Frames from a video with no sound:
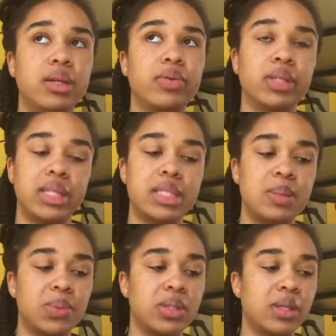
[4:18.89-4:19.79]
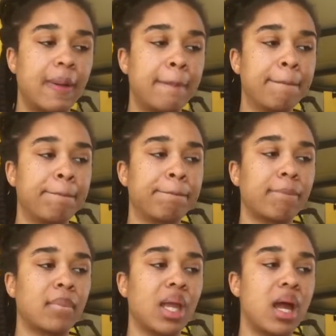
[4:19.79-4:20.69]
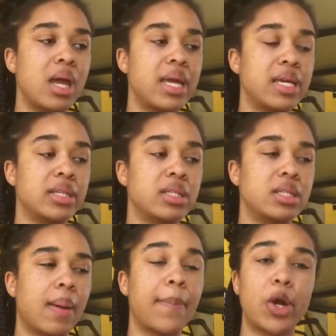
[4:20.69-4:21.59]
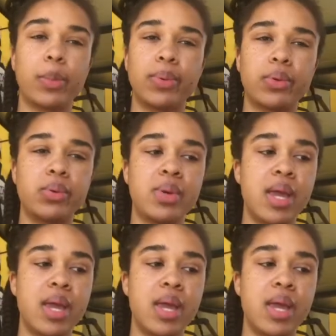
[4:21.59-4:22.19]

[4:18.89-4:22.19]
released book is purple.